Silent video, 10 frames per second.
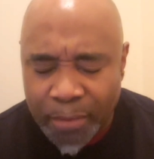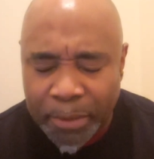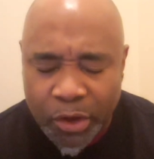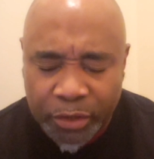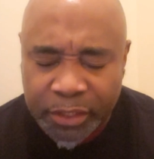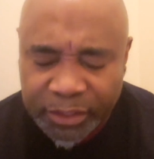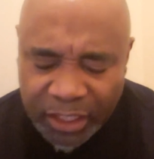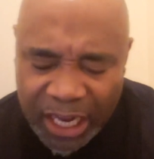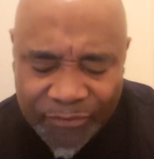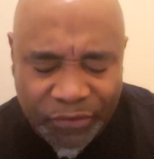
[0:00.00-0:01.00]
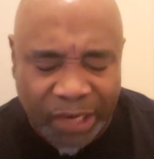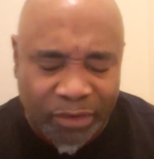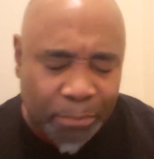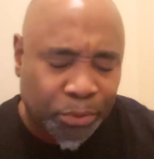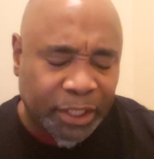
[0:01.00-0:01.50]
Because it's in that faith
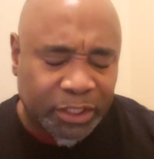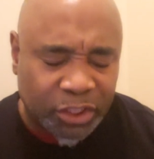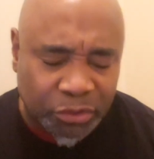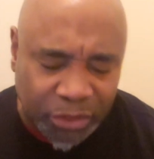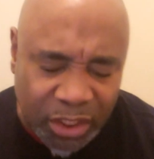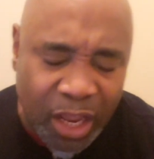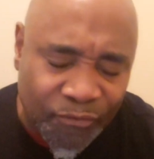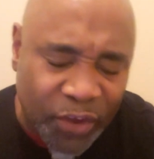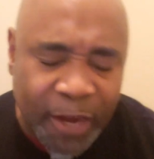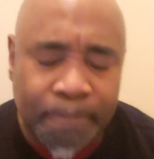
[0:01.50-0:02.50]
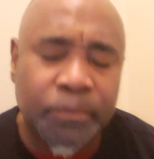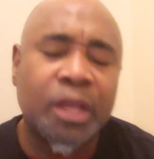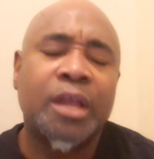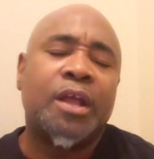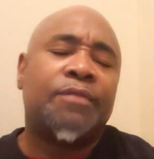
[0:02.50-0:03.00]
that pleases you. It's in that faith
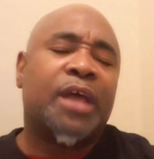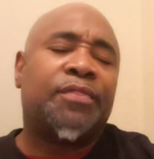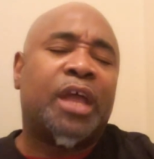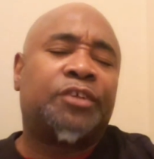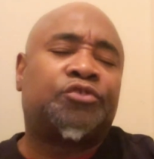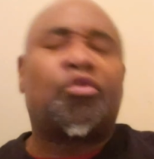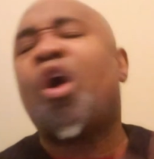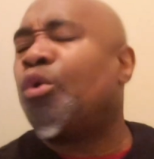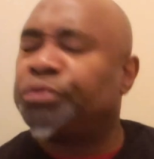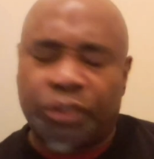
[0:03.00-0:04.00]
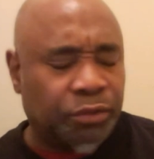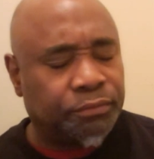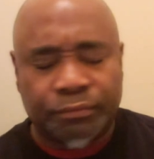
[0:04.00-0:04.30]
that draws you.